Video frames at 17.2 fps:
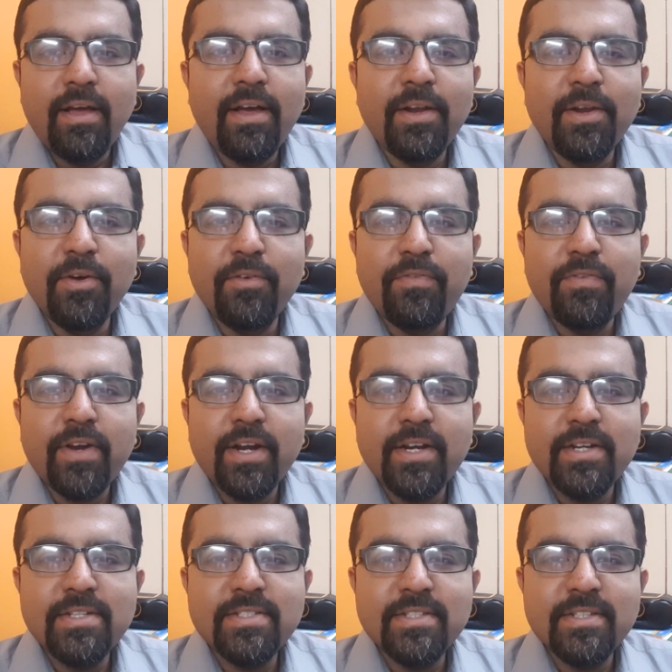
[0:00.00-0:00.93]
Hello
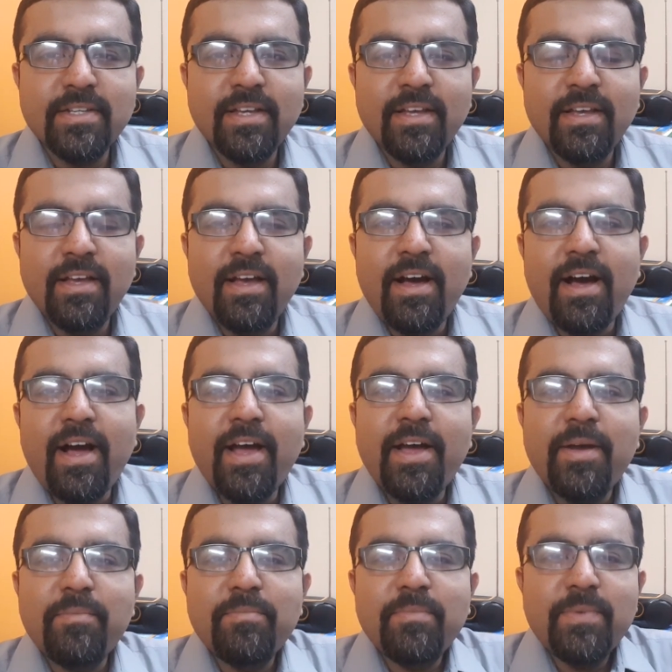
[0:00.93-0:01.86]
friends,
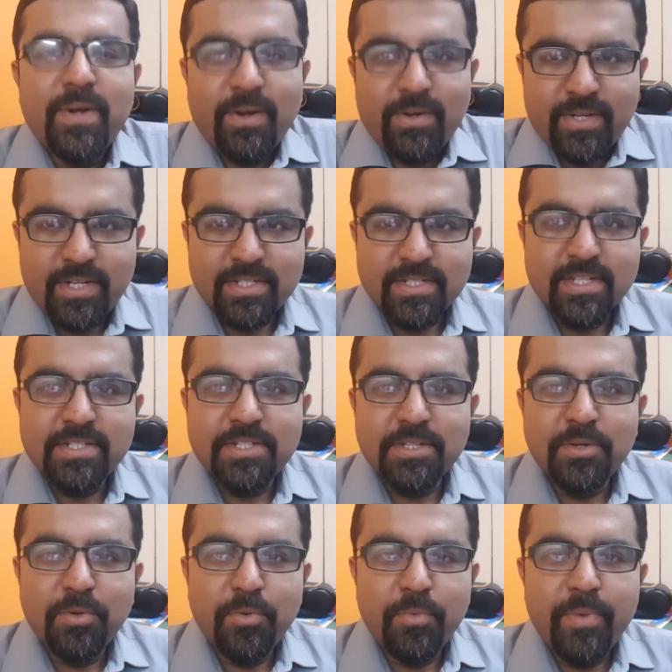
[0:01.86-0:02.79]
I am Dr.
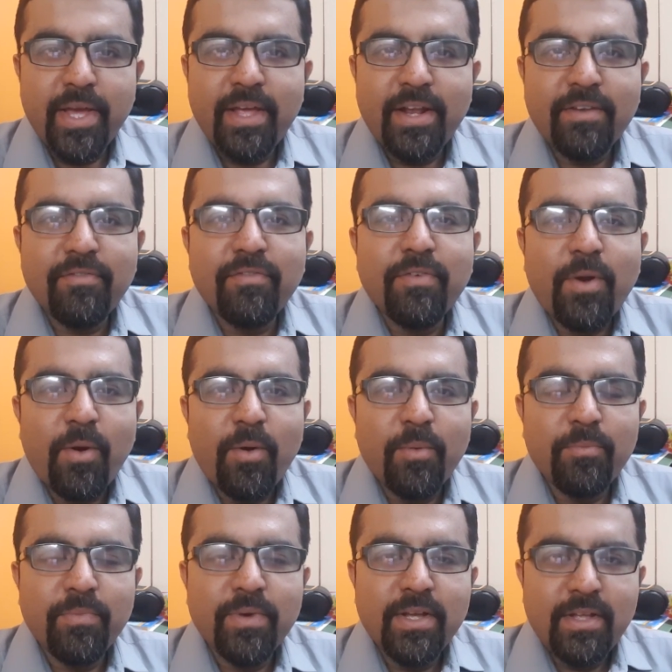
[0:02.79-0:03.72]
Sachin Kuber
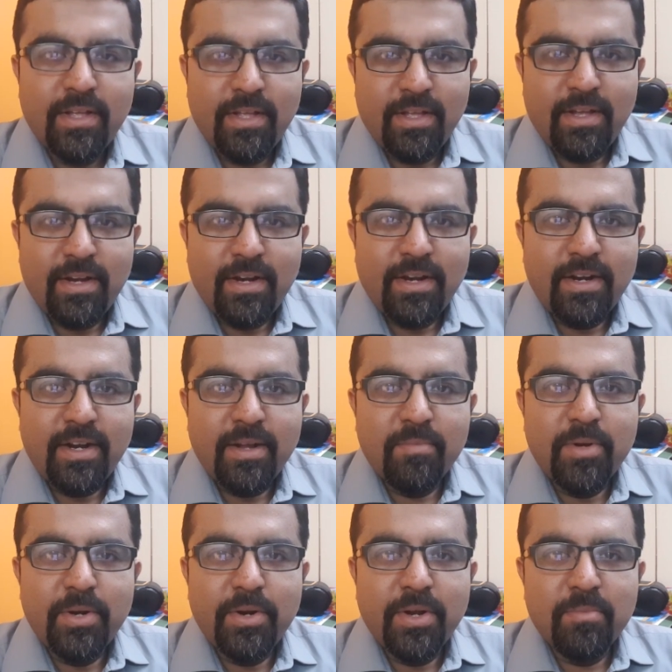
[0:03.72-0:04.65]
from
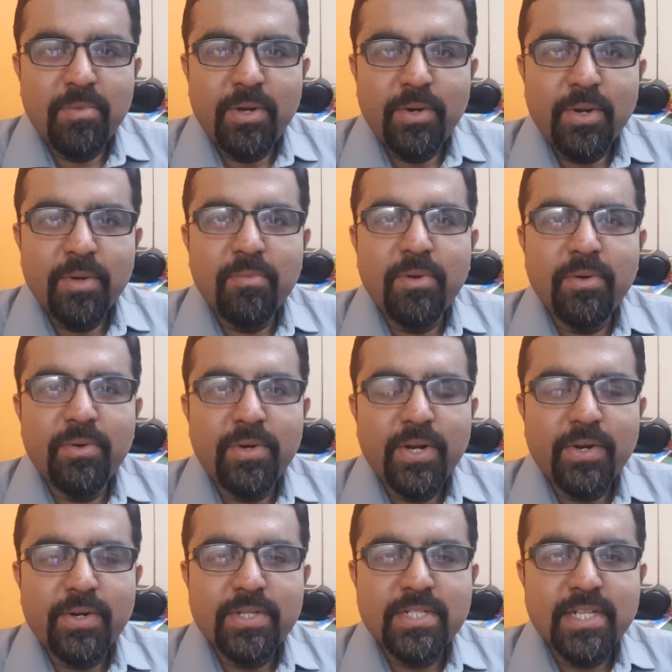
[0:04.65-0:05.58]

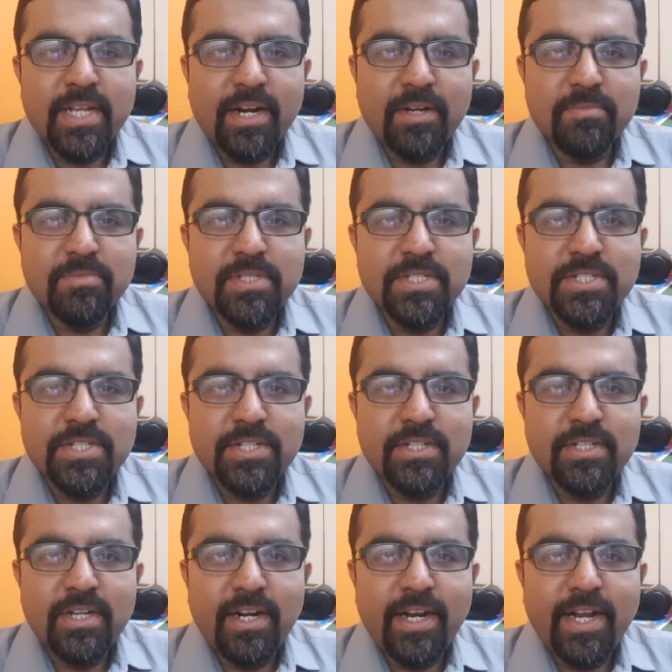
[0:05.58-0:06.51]

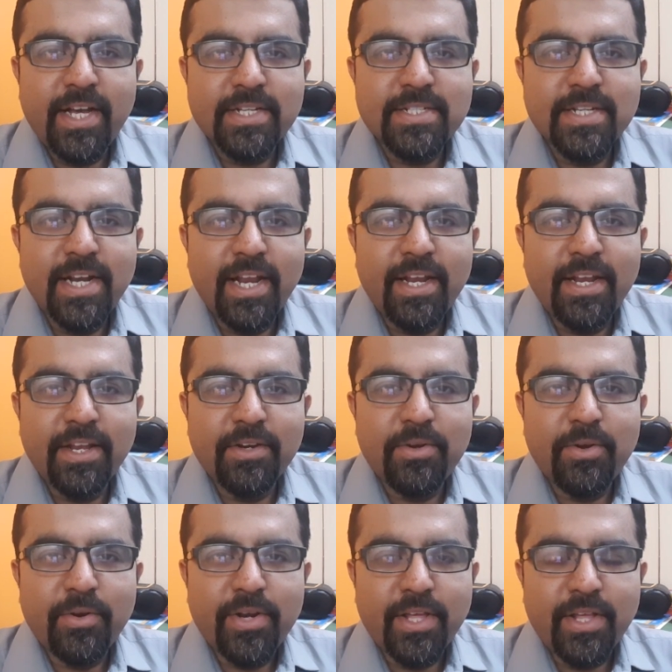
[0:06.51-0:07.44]

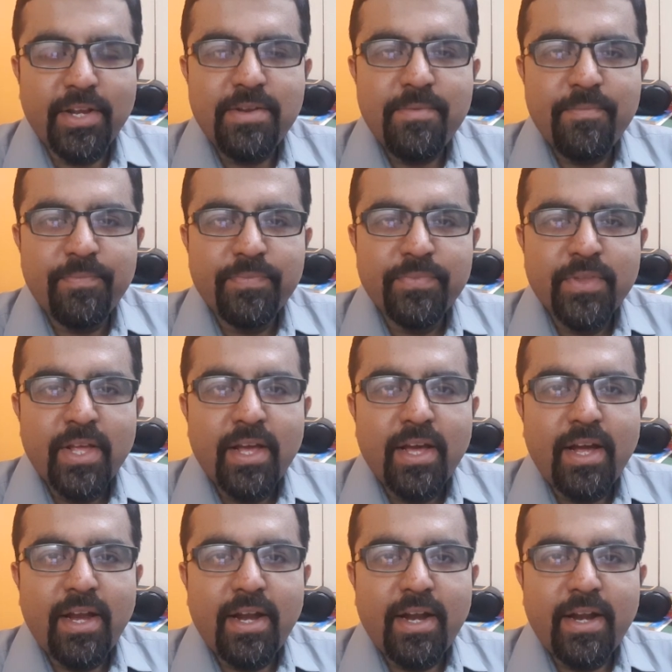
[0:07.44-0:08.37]
www.circumcision-clinic.in
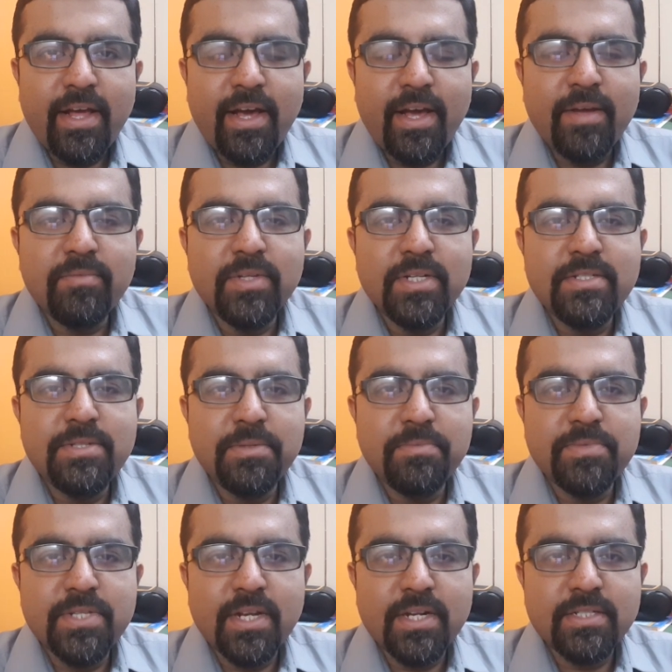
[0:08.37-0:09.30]
and I am the
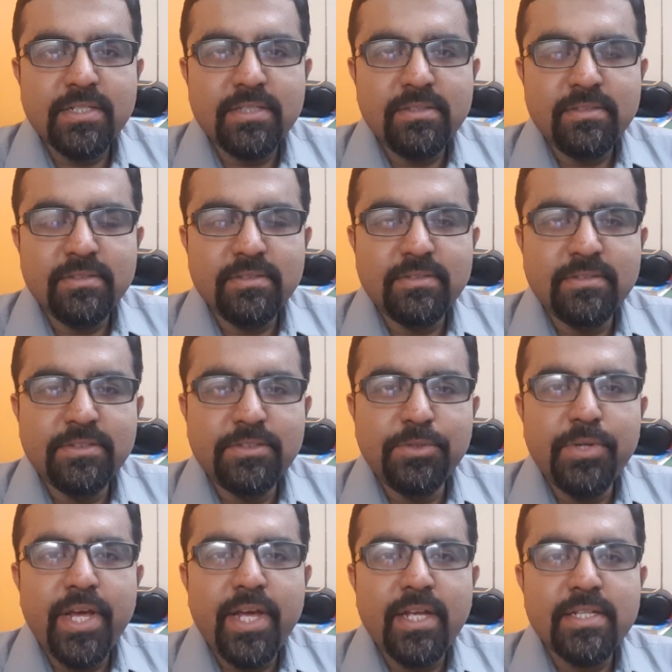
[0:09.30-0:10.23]
chief surgeon.
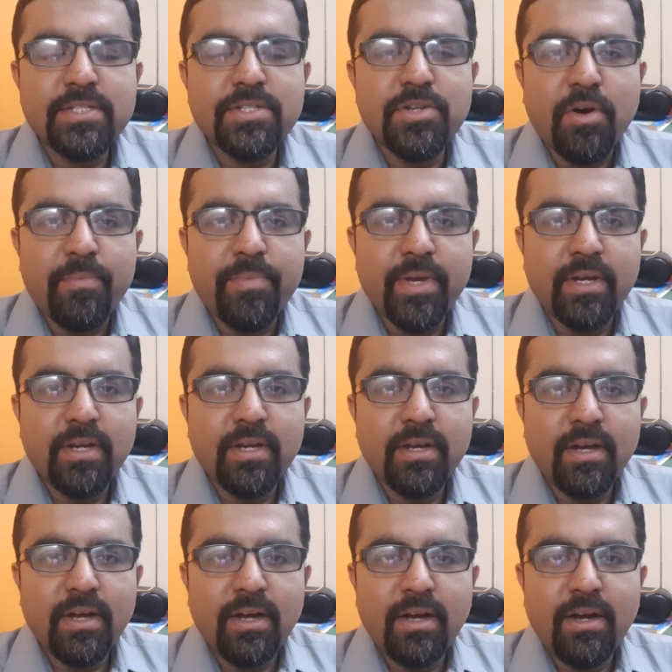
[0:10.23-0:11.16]
Today's topic
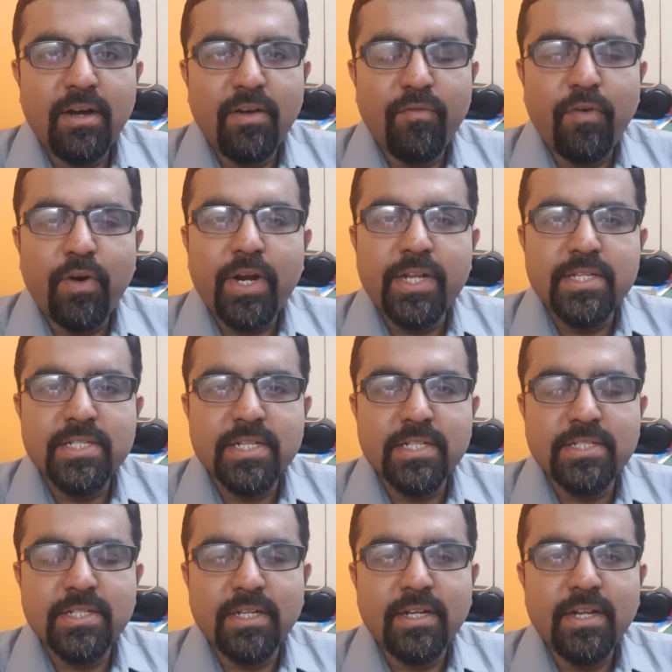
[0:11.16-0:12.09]
for
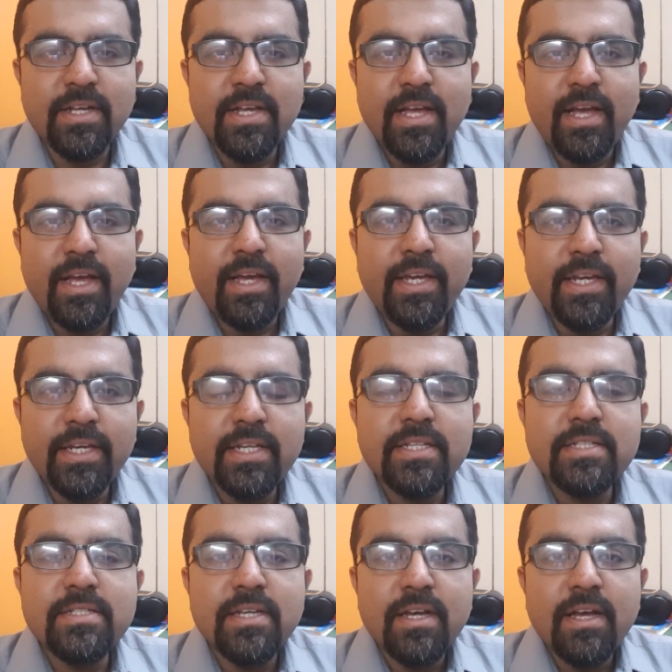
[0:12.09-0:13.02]
discussion
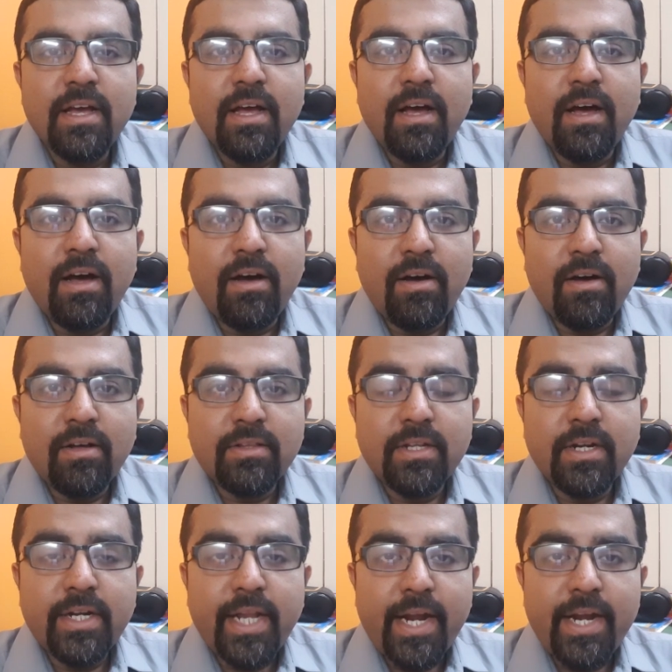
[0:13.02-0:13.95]
is
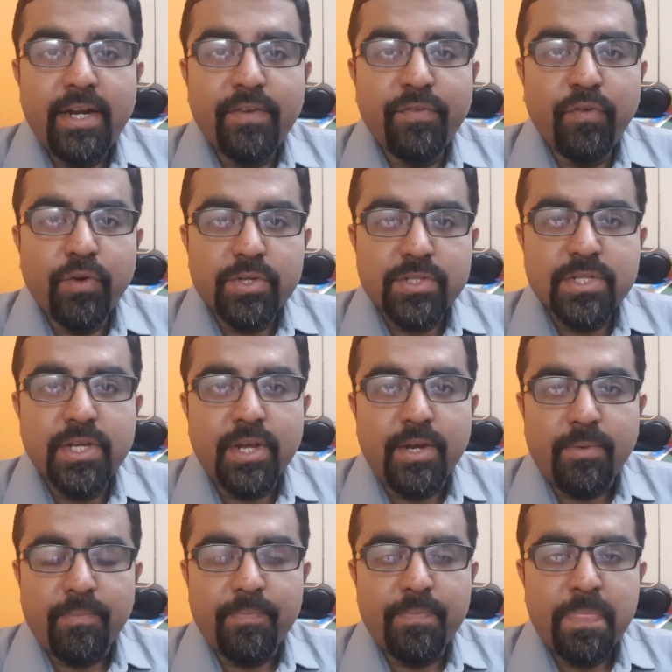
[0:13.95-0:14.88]
the tight
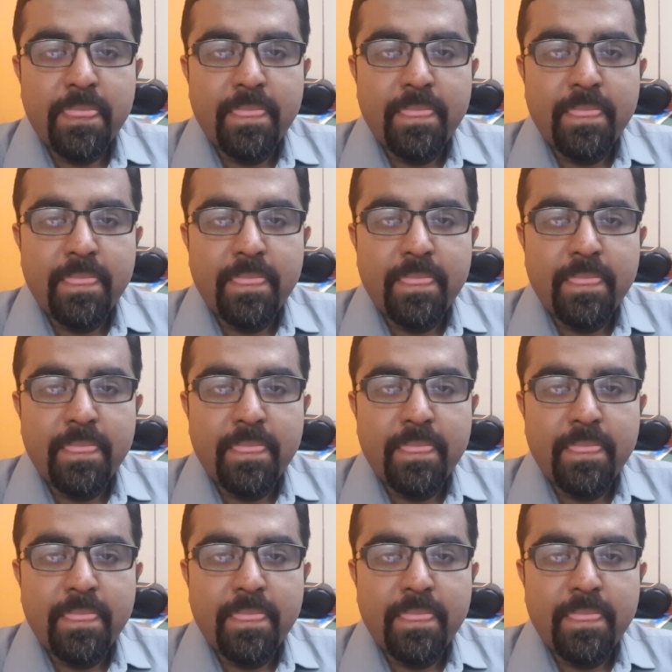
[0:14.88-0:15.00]
foreskin.